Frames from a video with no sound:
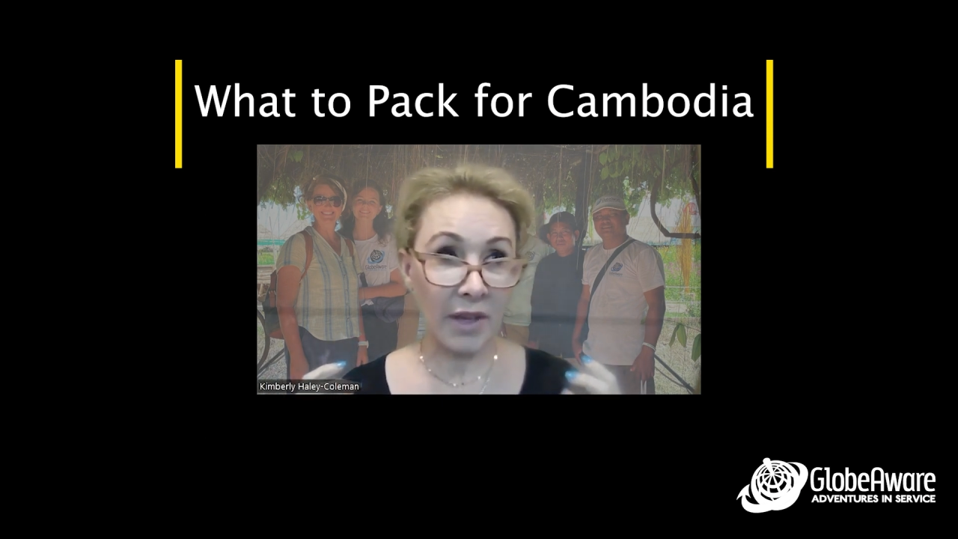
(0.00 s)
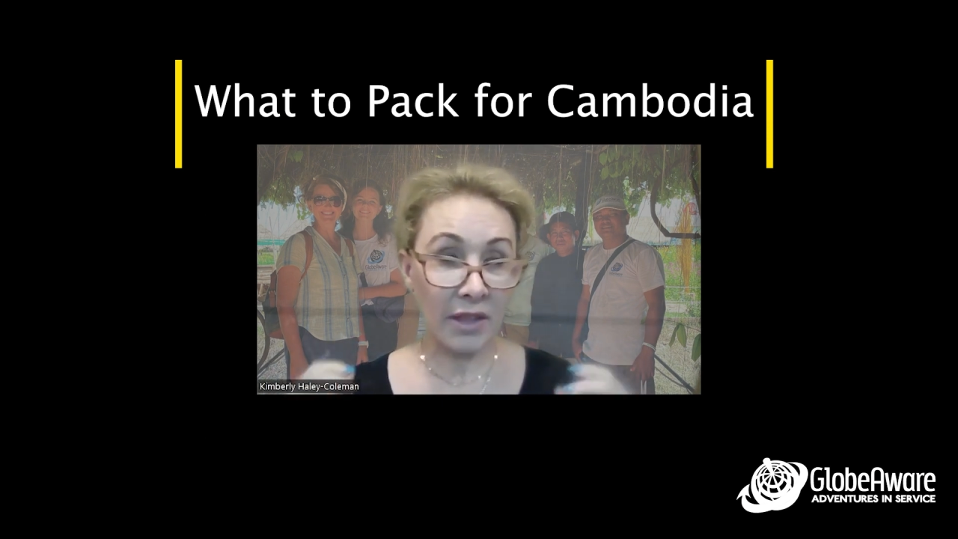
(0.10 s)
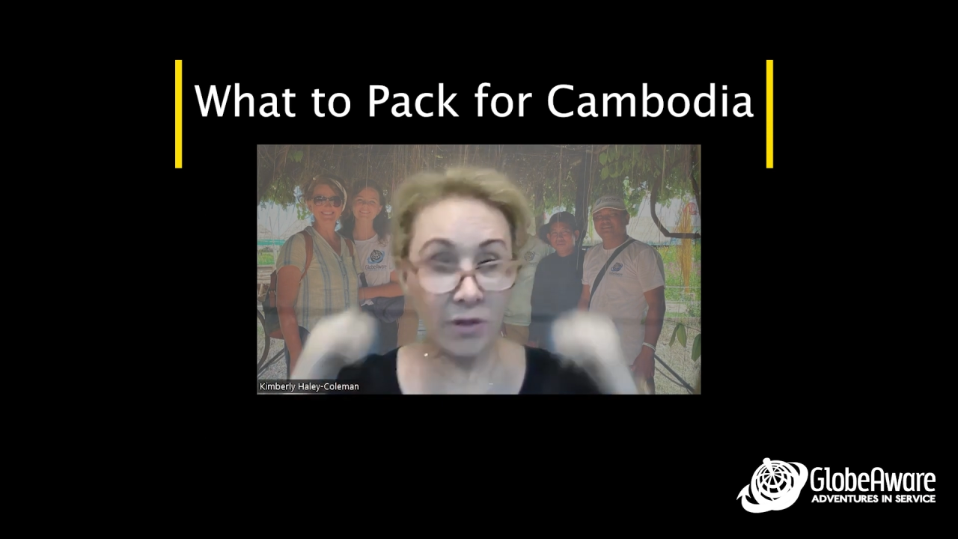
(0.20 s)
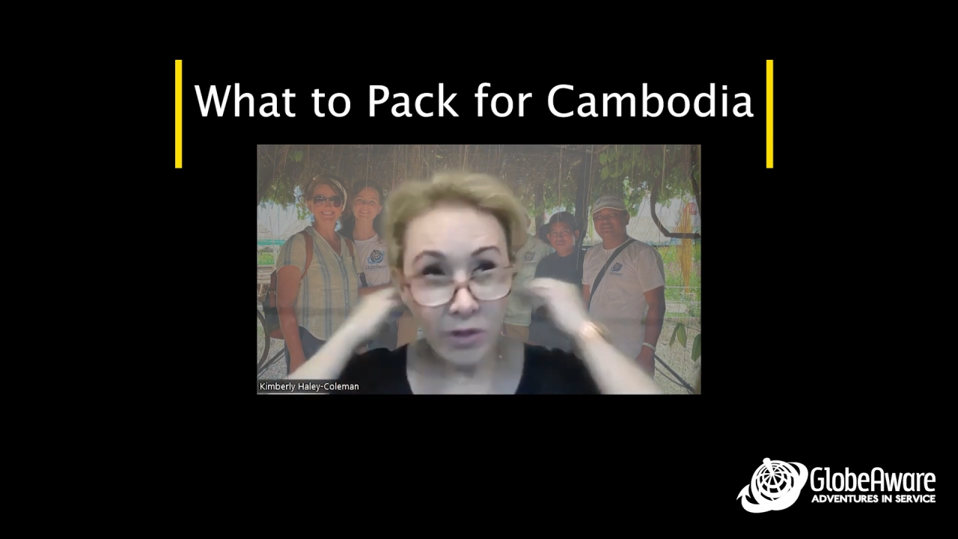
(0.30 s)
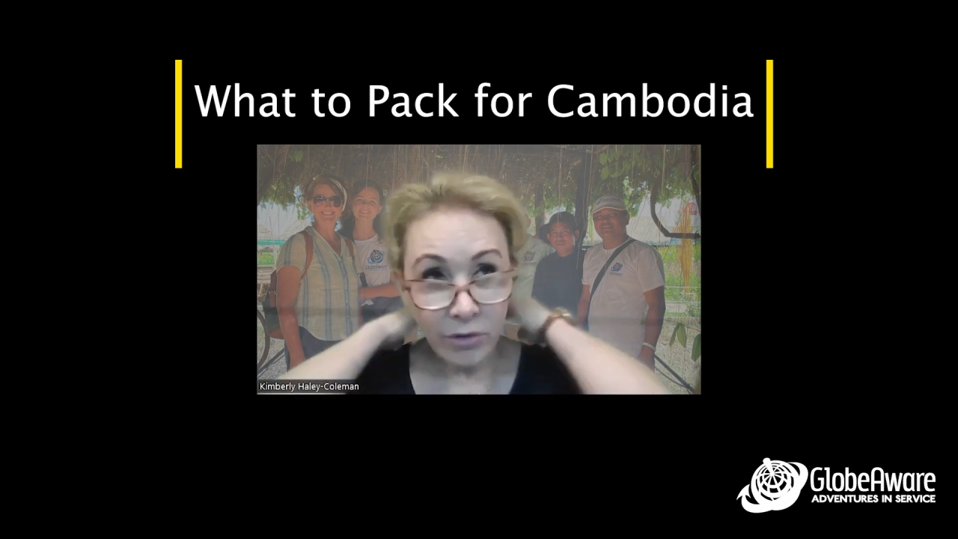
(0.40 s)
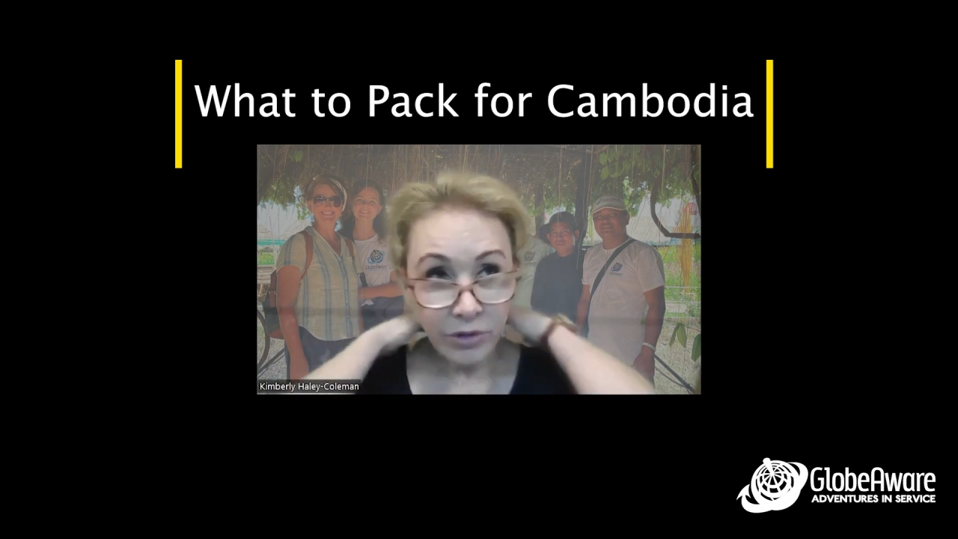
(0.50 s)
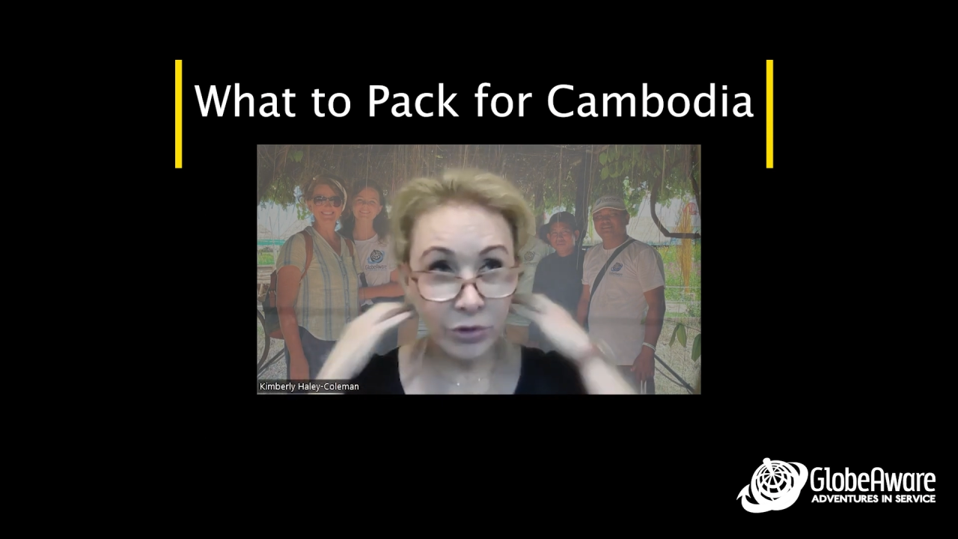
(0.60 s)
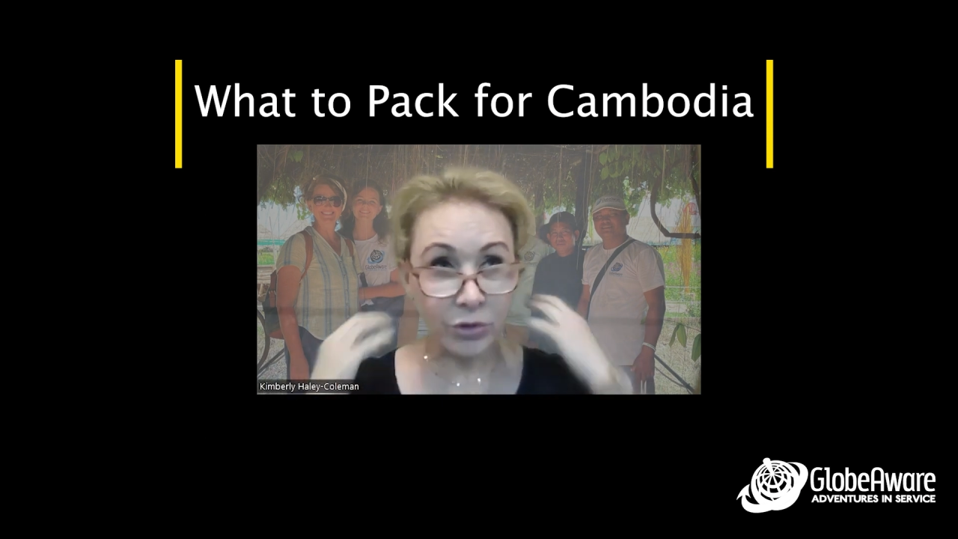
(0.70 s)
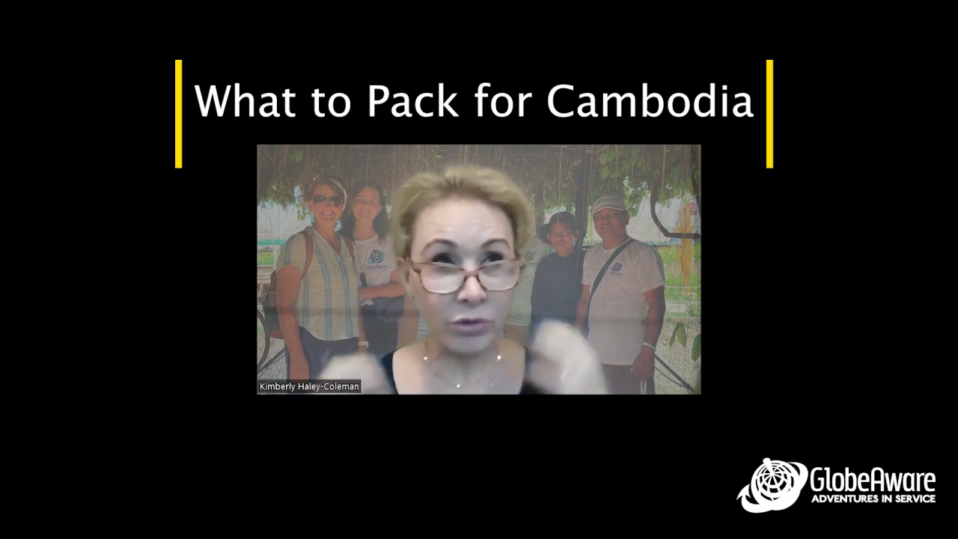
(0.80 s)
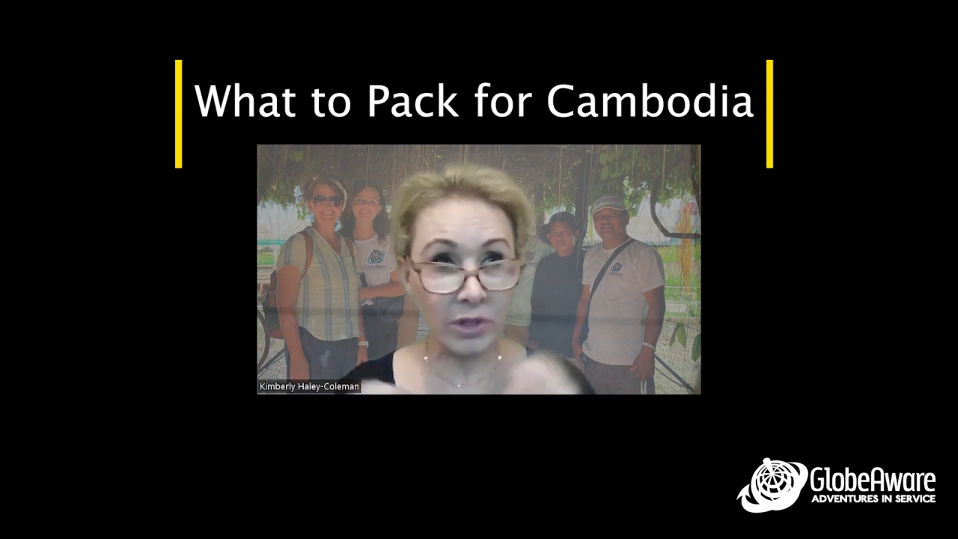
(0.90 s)
either those
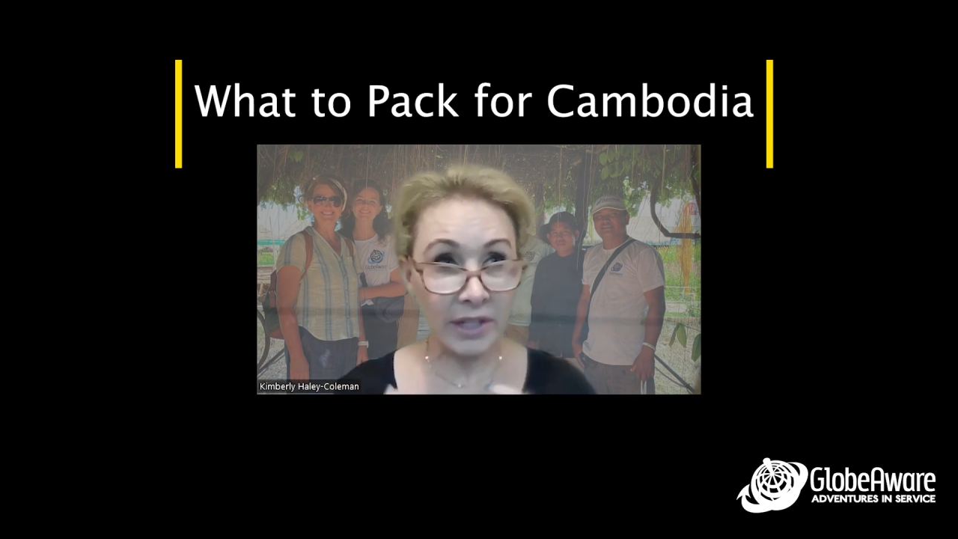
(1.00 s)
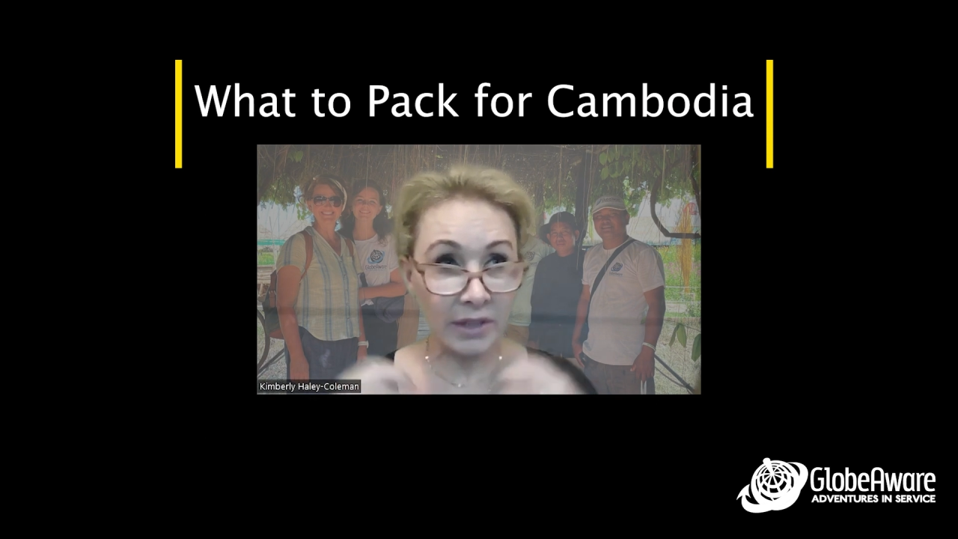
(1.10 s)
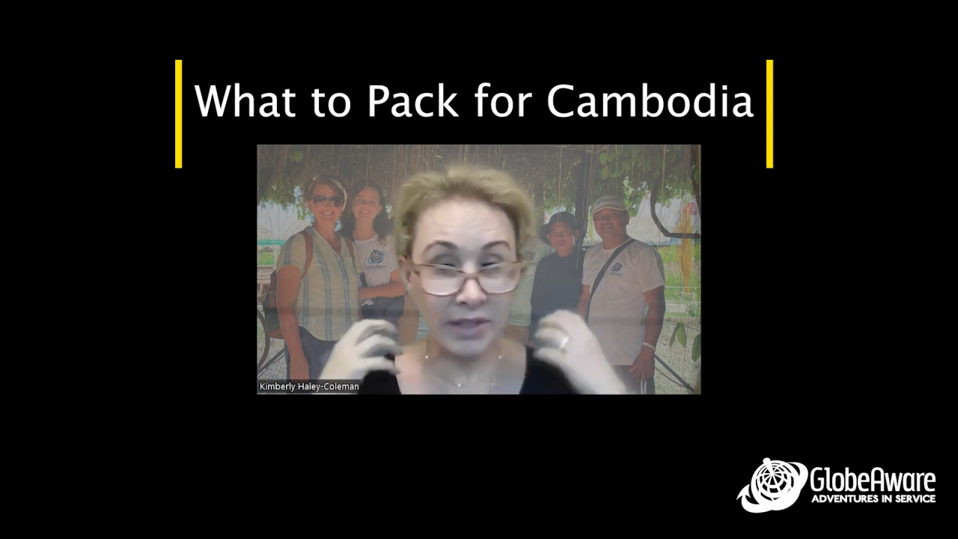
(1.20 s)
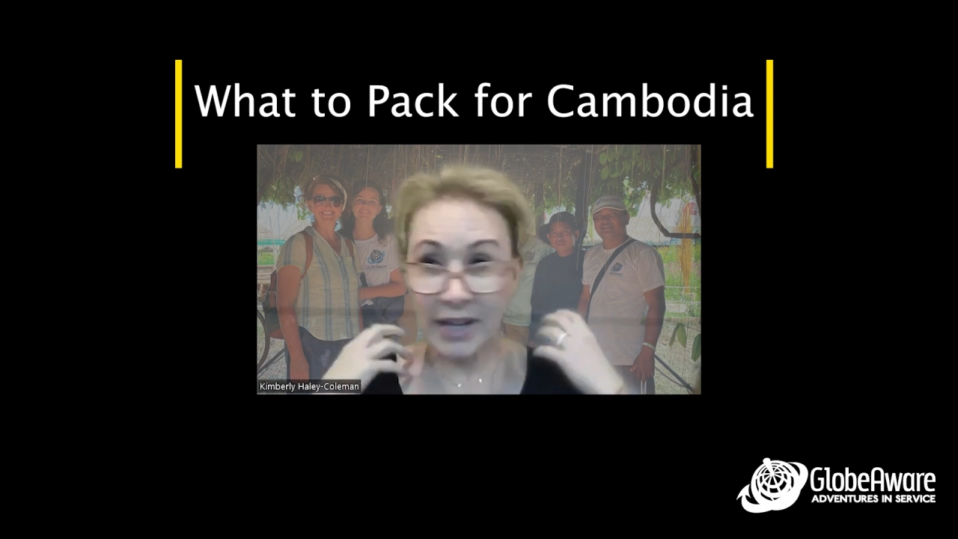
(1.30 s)
cooling